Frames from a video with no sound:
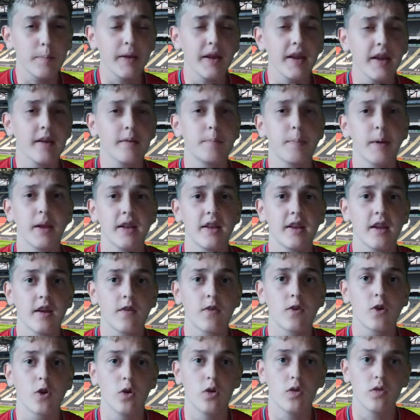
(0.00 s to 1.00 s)
be a bit
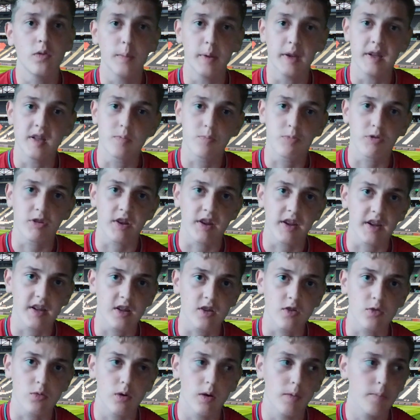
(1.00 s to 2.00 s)
difficult for me to predict
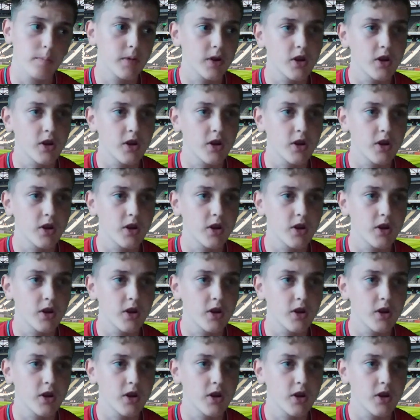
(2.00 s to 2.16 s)
this one